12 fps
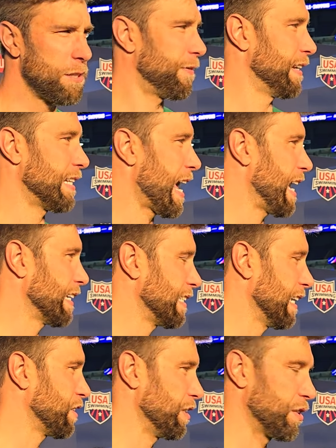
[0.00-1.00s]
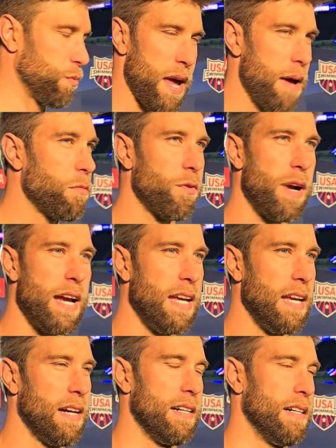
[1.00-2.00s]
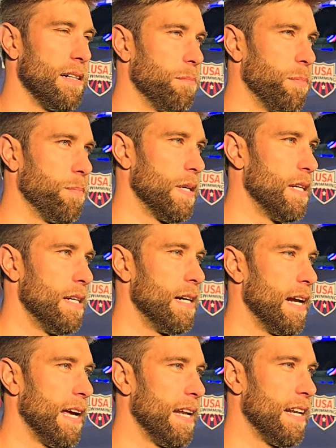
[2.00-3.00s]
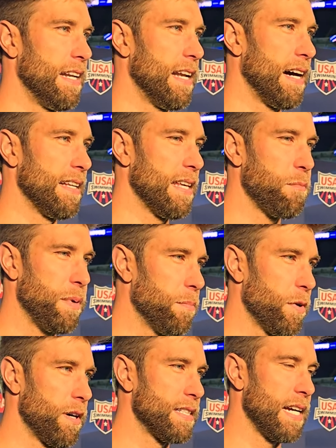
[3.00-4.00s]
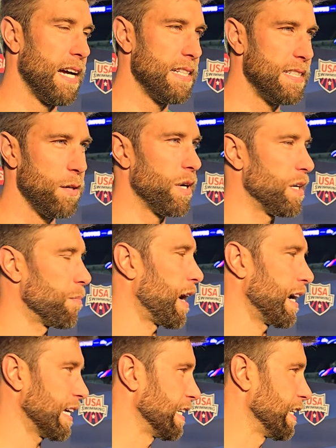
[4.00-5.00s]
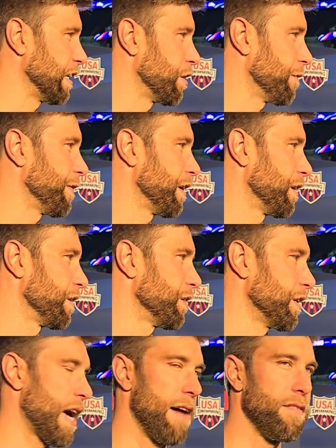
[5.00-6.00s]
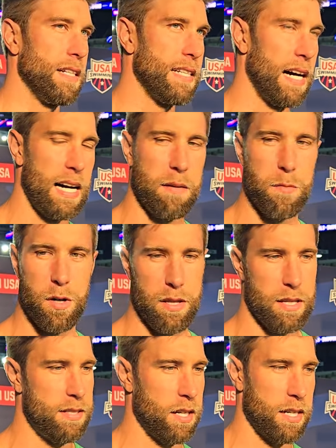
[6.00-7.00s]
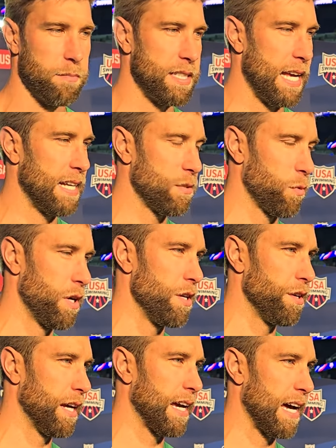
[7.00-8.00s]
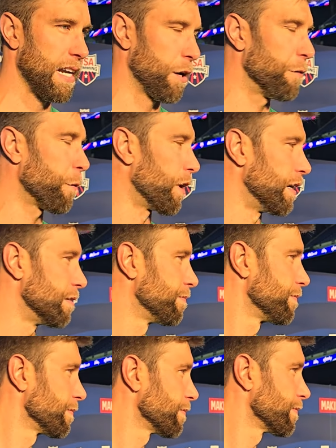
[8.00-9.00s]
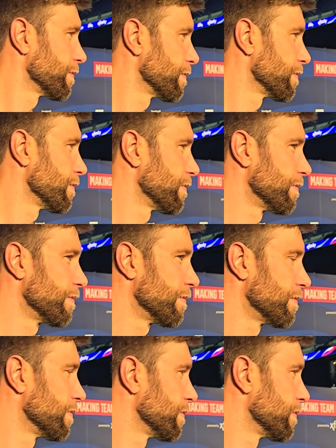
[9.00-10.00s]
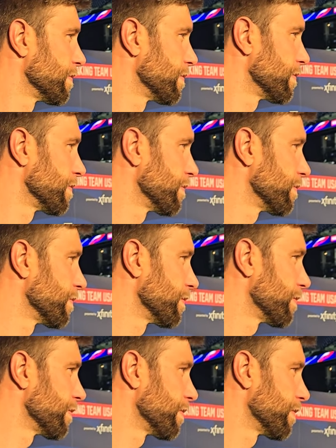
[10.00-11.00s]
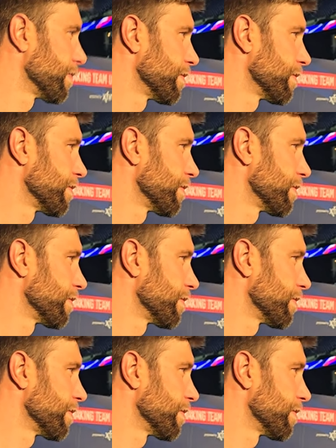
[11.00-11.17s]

Chinnick's fantastic. She swam great. Um, and I think people are excited to see what your body can do if you have the time or the circumstance where you can kind of go for it. So, you know, did deserve have of fun.